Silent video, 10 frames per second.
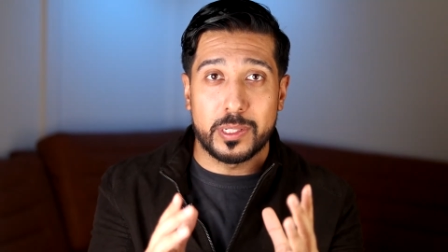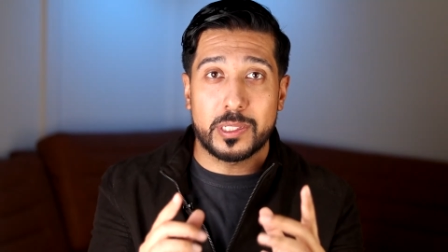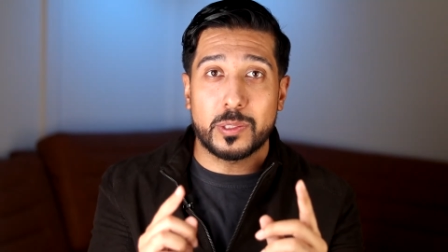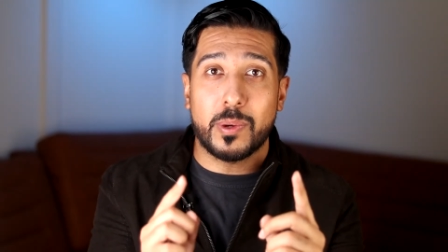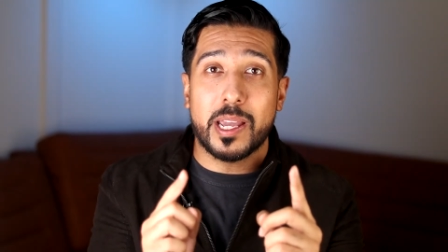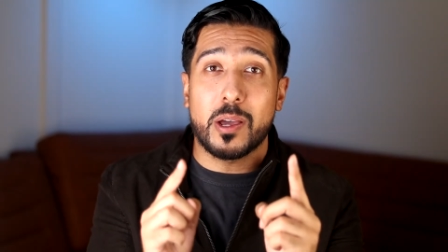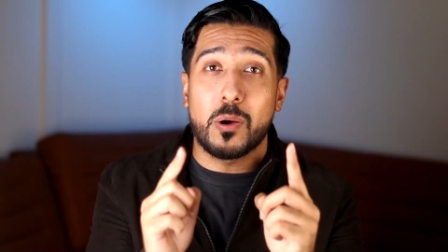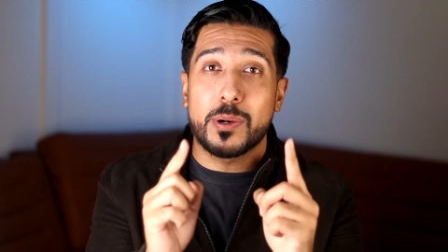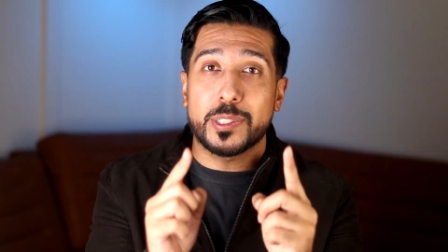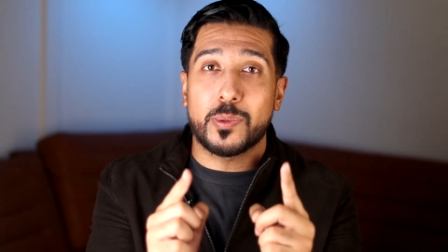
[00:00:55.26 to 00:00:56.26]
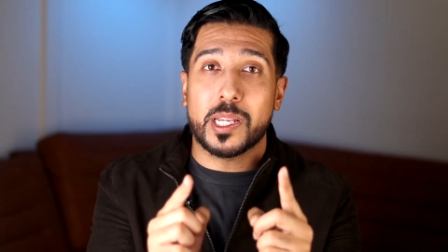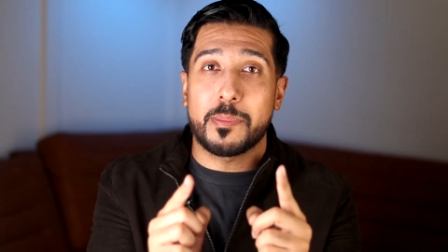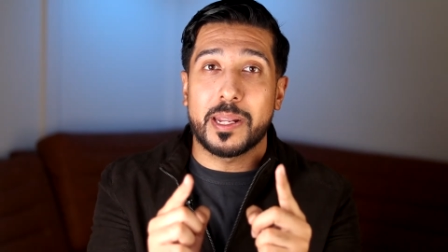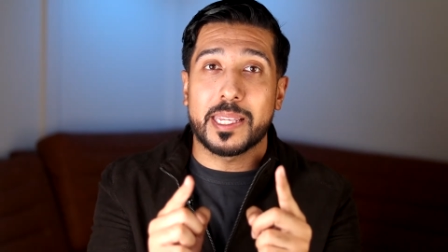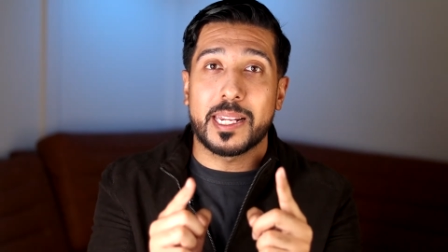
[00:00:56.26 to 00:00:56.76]
This is why I always
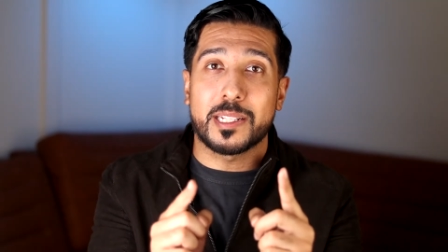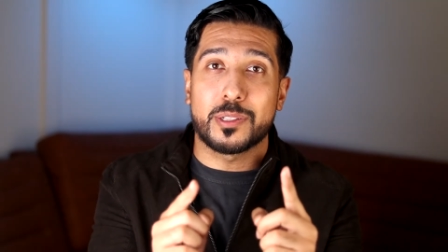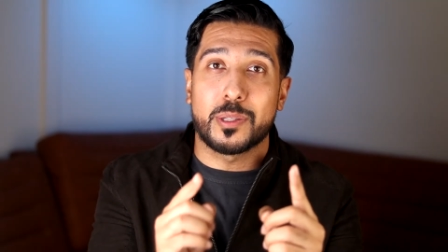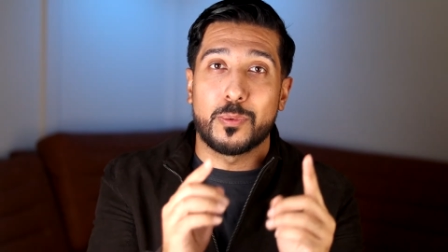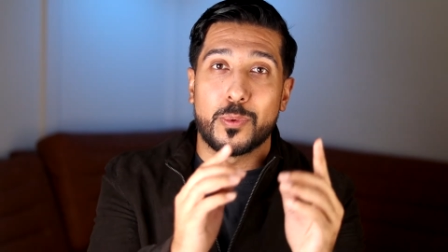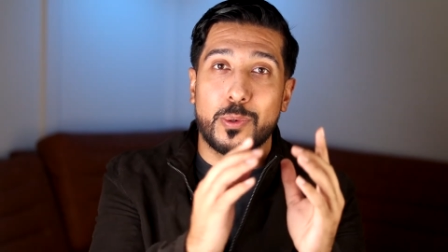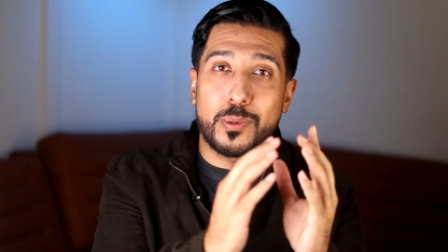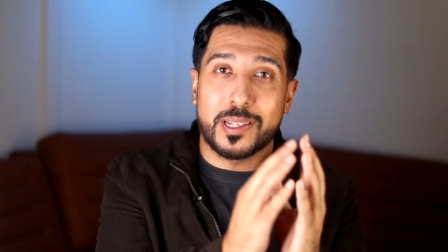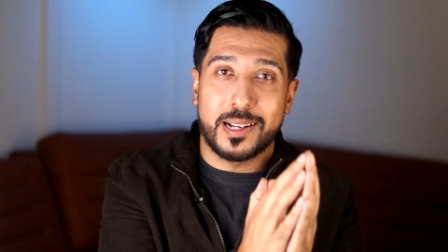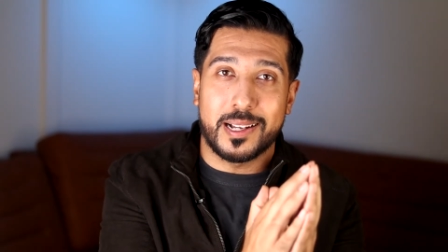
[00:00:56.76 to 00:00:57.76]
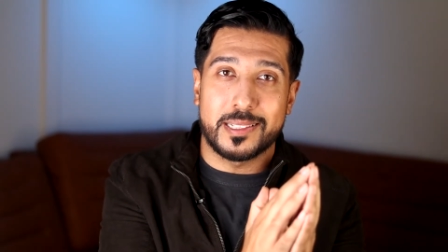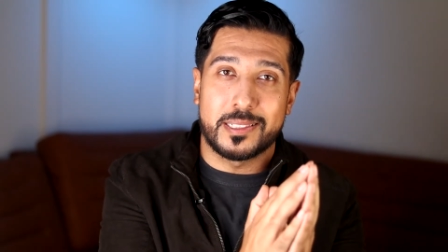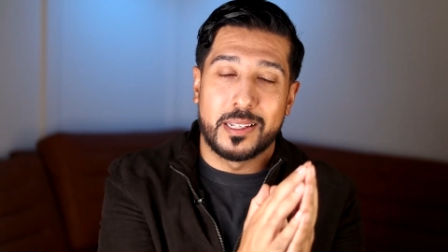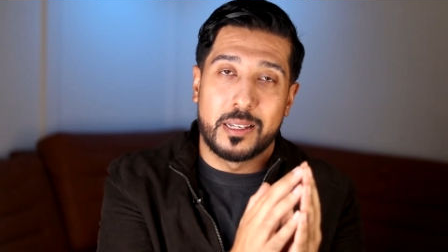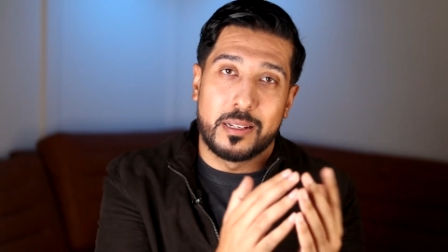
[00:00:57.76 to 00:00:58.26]
recommend getting to the root cause,
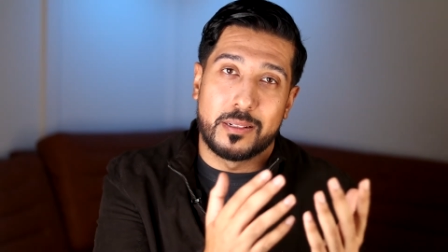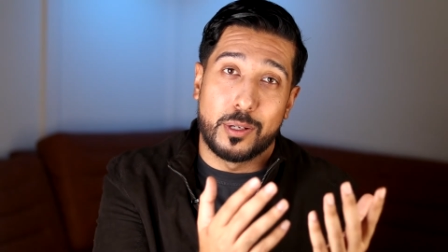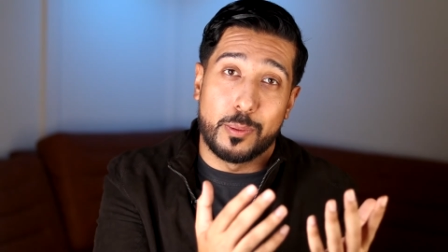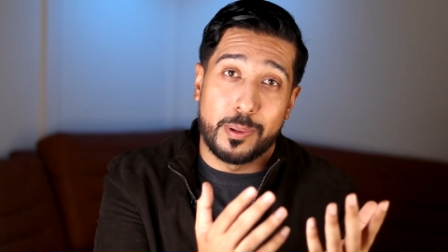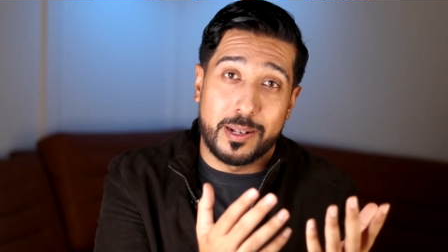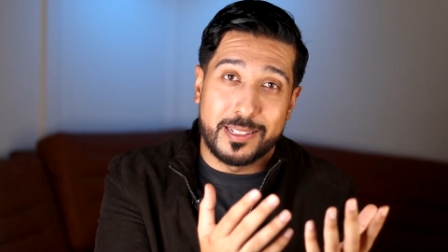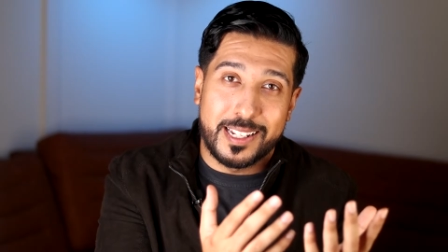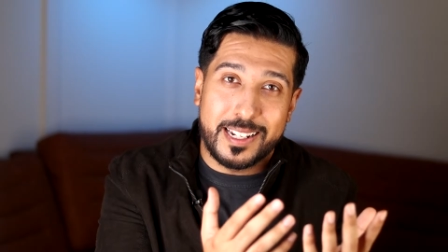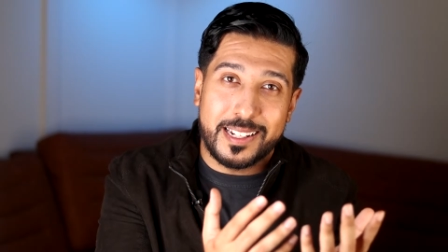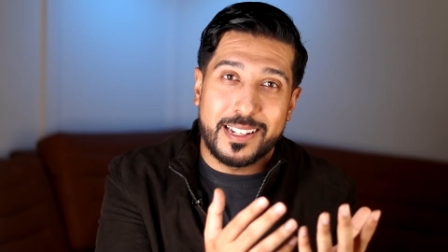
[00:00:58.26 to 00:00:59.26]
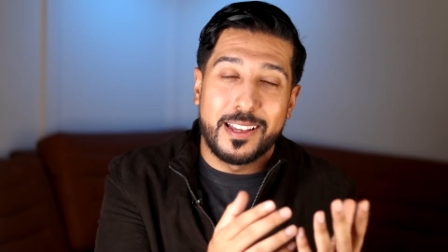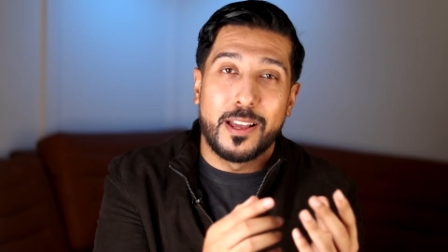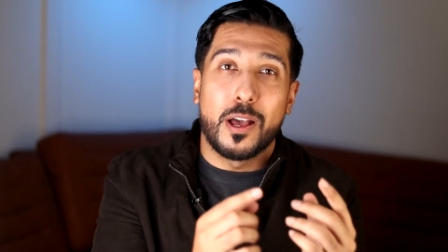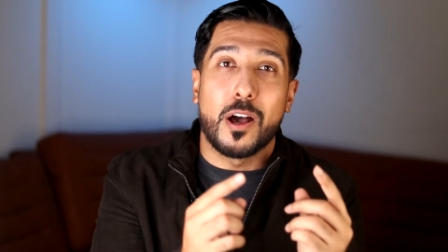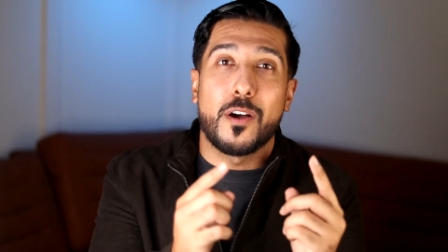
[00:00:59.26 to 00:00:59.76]
no pun intended,
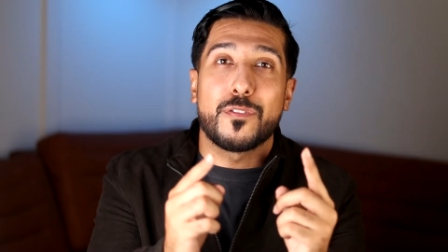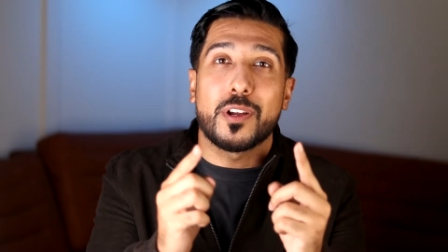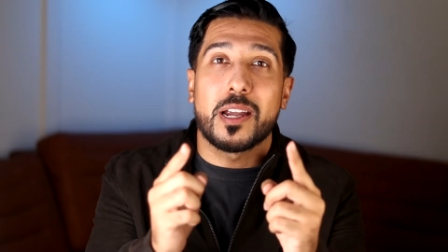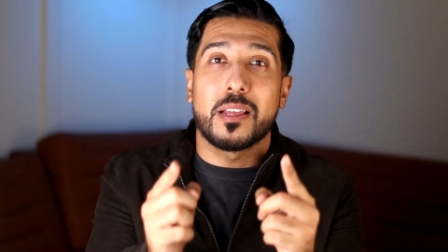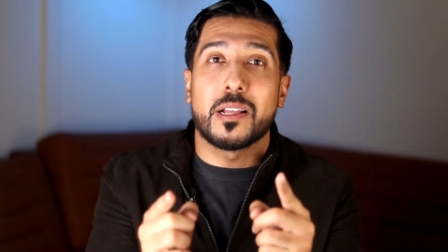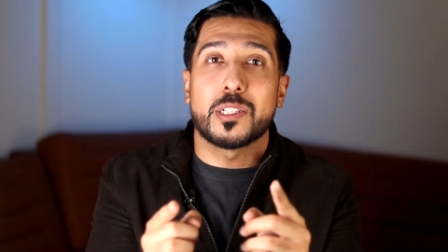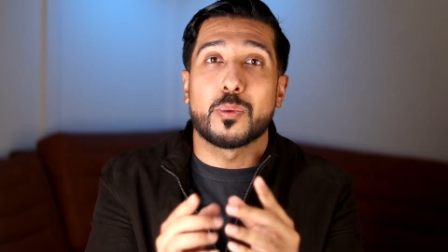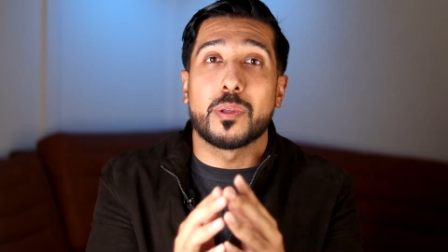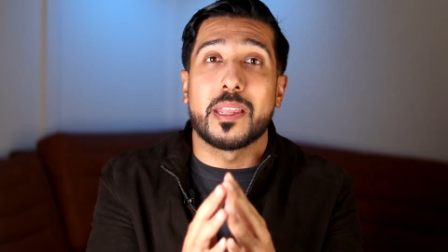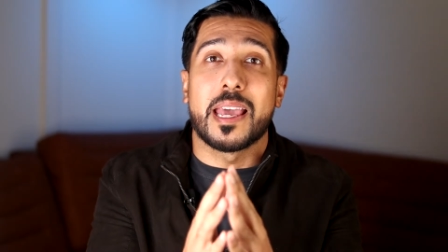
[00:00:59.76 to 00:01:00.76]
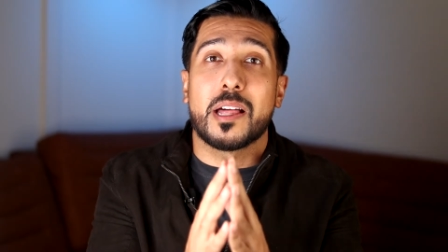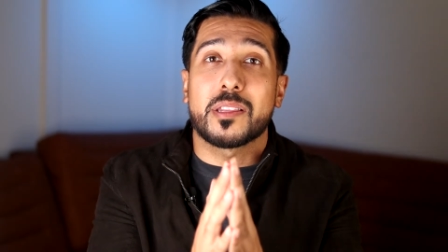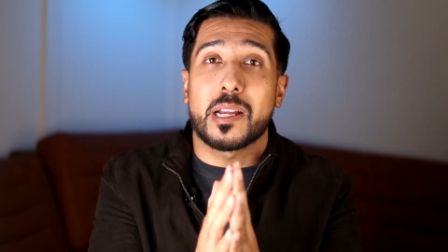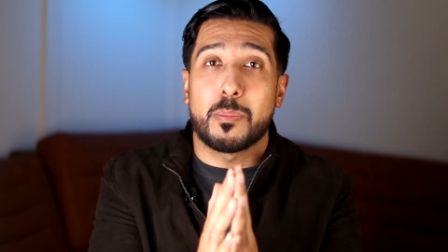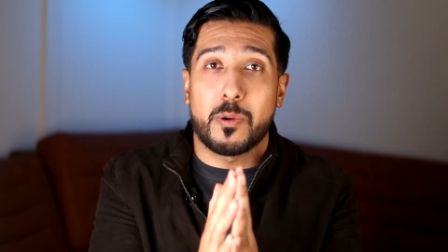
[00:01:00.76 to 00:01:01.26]
of your hair loss with a
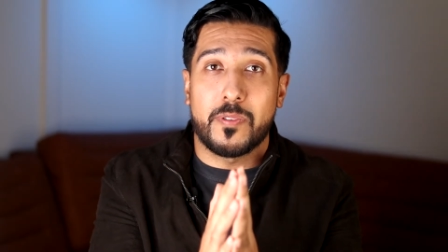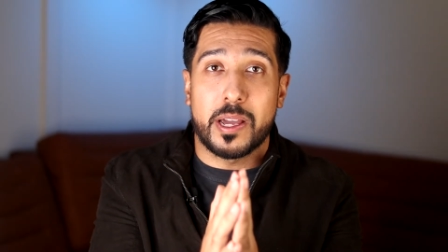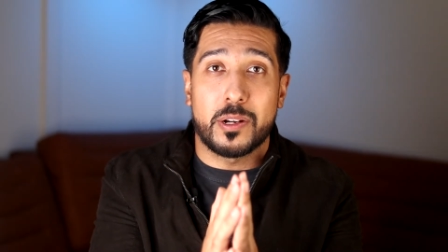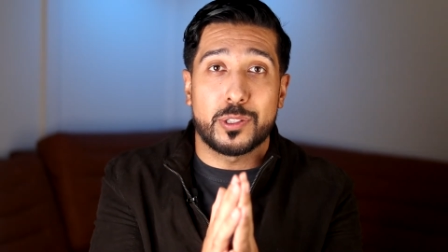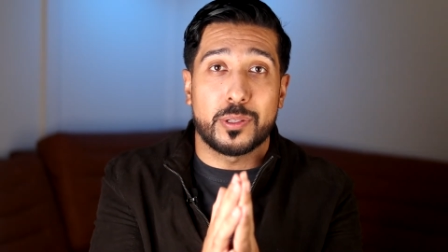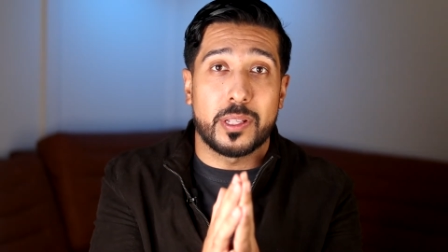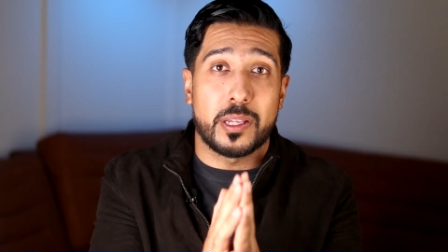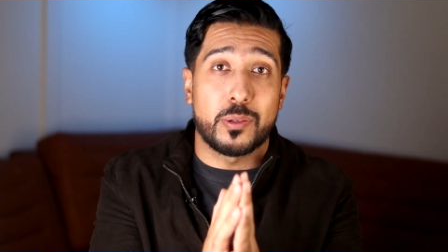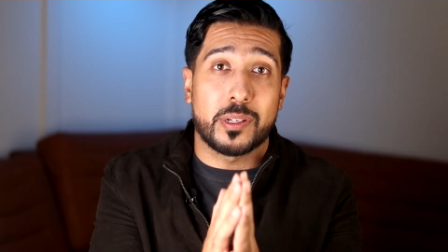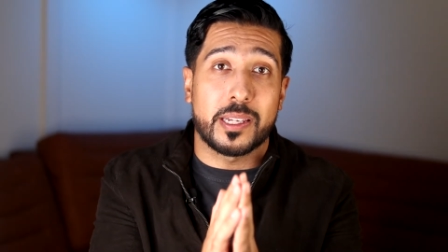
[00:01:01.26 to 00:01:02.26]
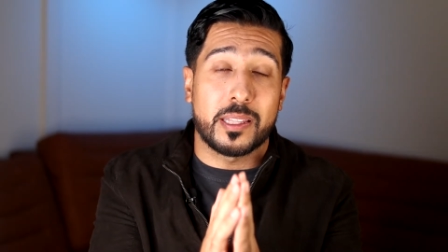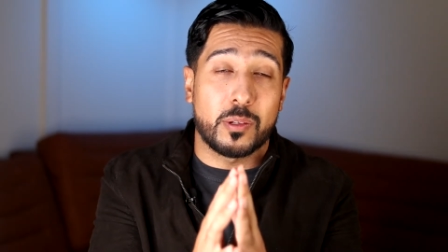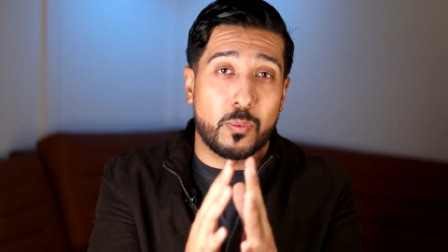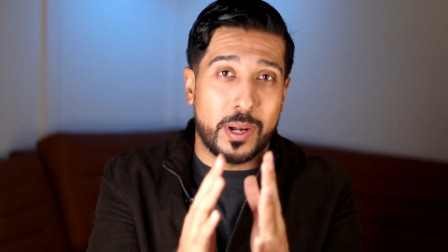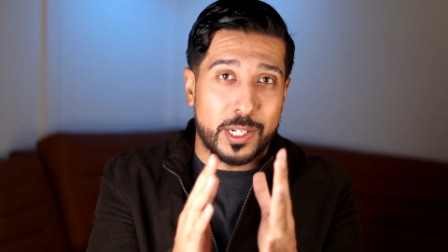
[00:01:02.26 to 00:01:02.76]
healthcare provider so that you can get
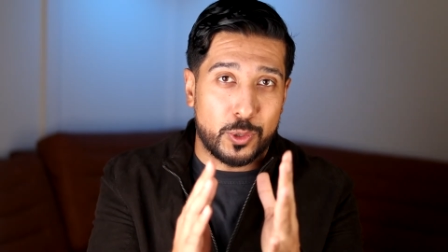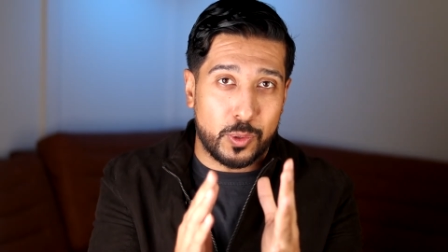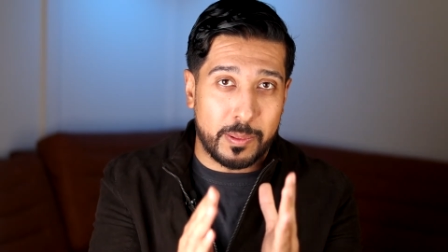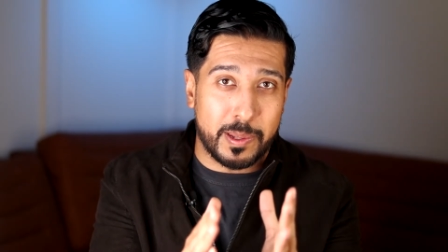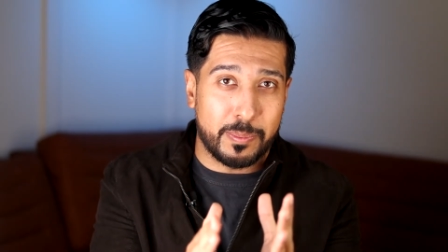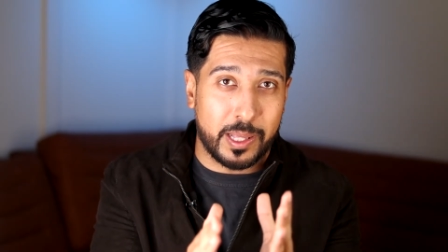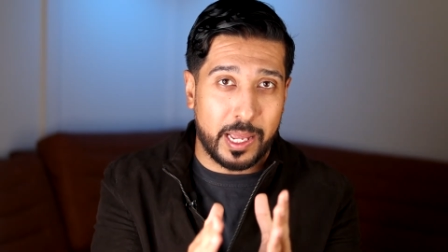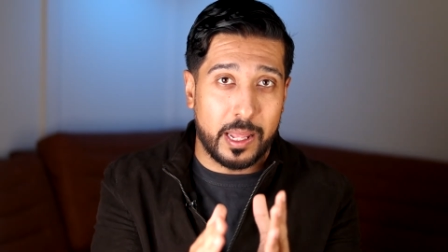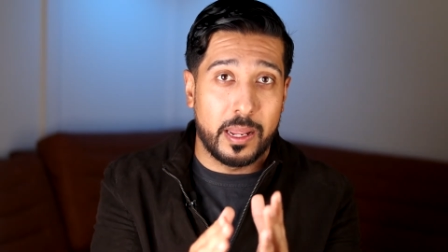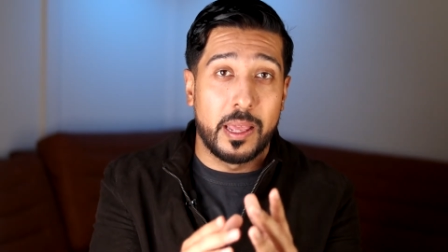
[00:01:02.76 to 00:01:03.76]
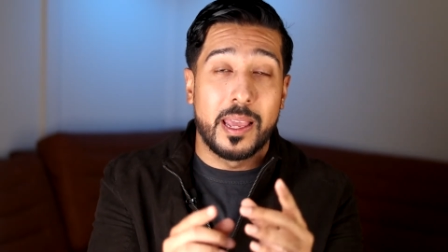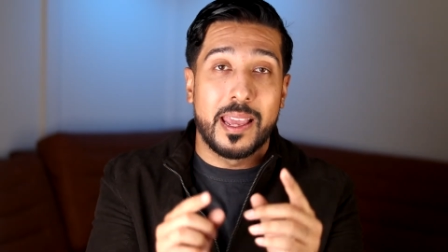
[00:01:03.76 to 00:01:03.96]
the right treatment plan.